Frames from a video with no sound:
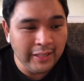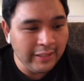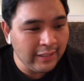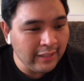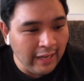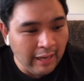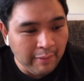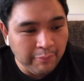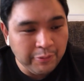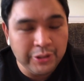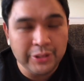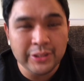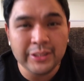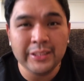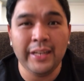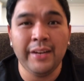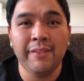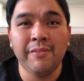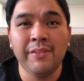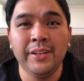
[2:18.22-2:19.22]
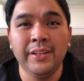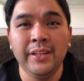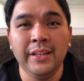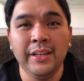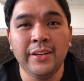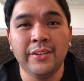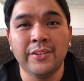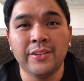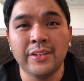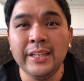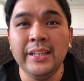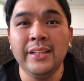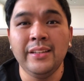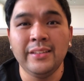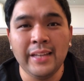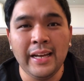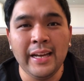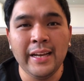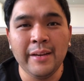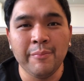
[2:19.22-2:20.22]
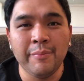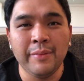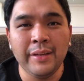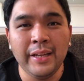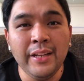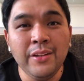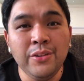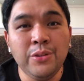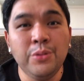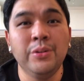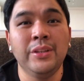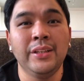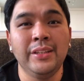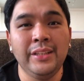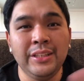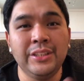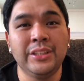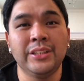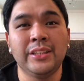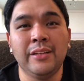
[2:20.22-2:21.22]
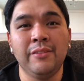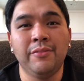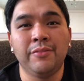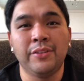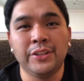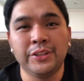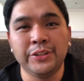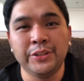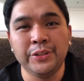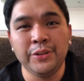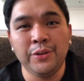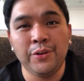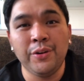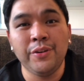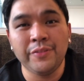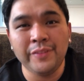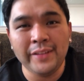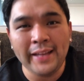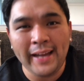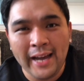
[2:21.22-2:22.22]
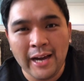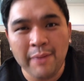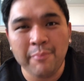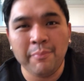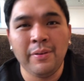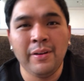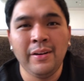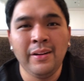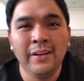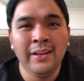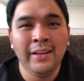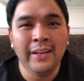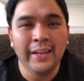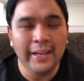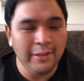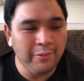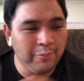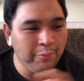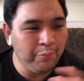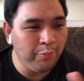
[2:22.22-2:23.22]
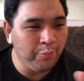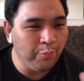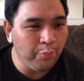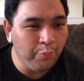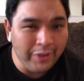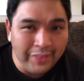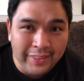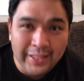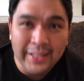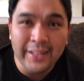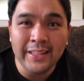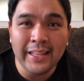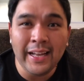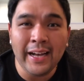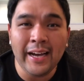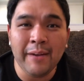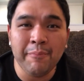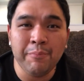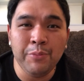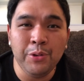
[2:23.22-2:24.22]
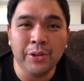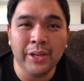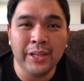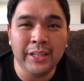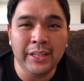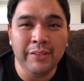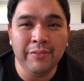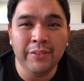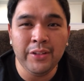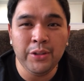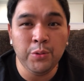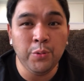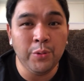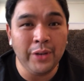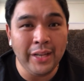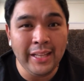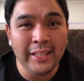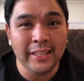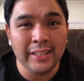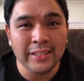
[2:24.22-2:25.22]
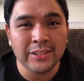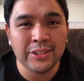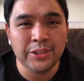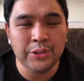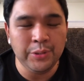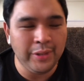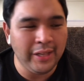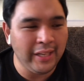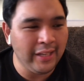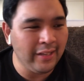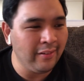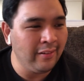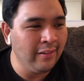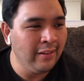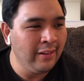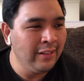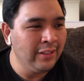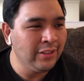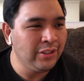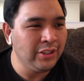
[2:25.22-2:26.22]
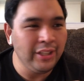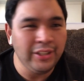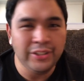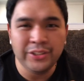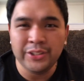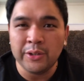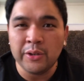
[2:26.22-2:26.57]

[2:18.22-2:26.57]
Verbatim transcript: it captures everything in real time into the digital version of the app. And within the app, you can even do edits. You can change